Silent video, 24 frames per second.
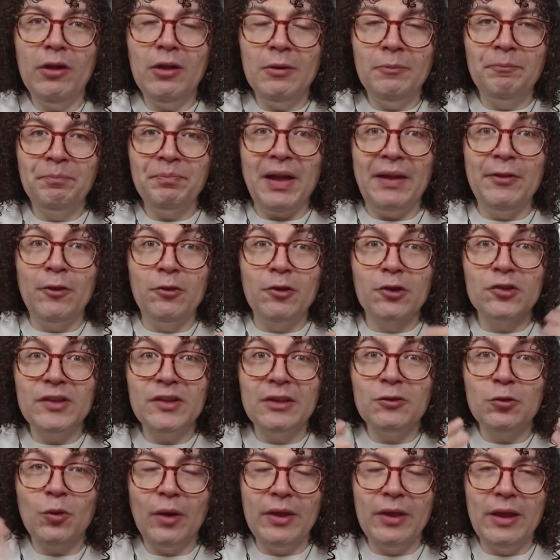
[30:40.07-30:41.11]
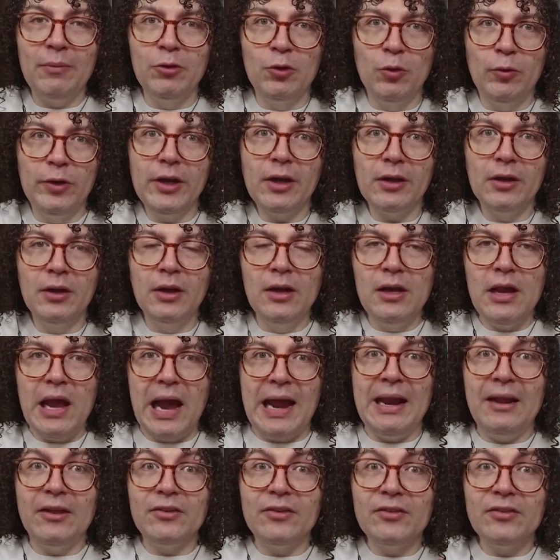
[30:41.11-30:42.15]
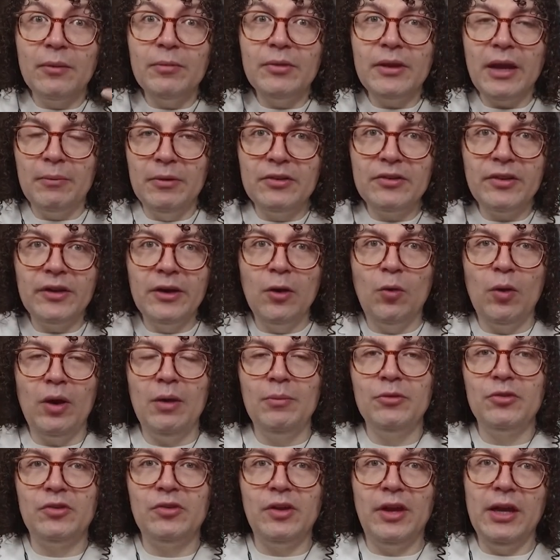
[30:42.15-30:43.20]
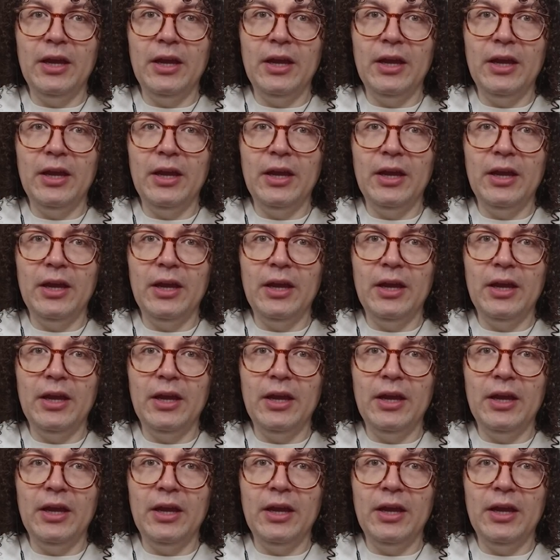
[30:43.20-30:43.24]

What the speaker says: and understands what I'm doing, and at the same time listening to what I'm saying.